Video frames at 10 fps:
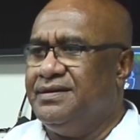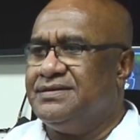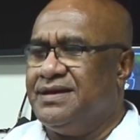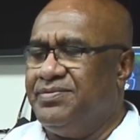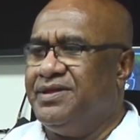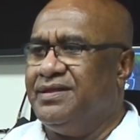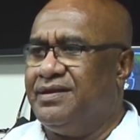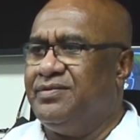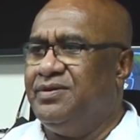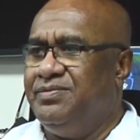Is something
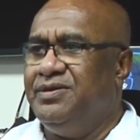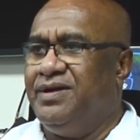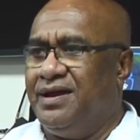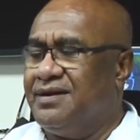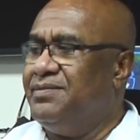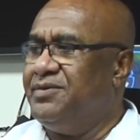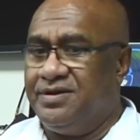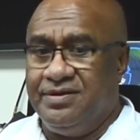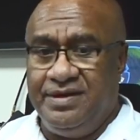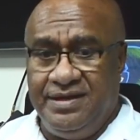that will be welcome
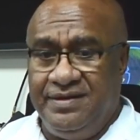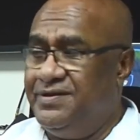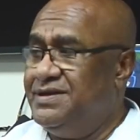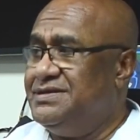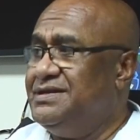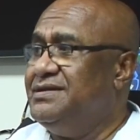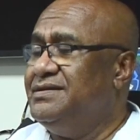not only in Fiji,